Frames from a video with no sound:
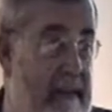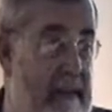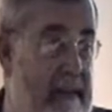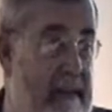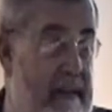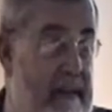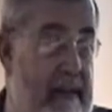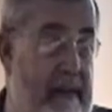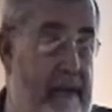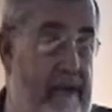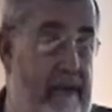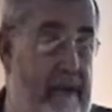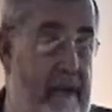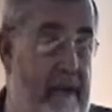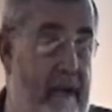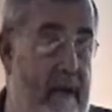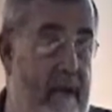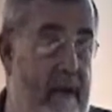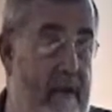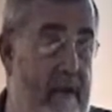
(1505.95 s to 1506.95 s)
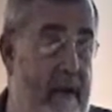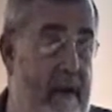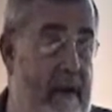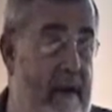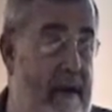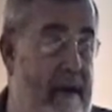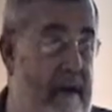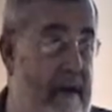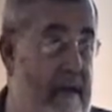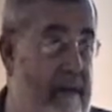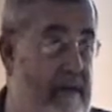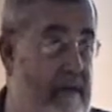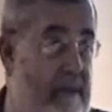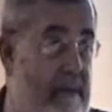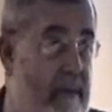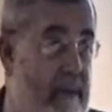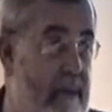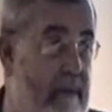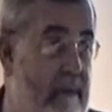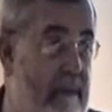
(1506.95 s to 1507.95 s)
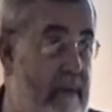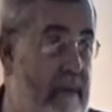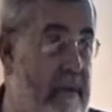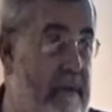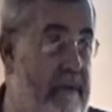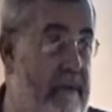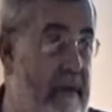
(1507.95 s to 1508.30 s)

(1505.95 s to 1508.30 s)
that they should all walk, you know, you should put a breathe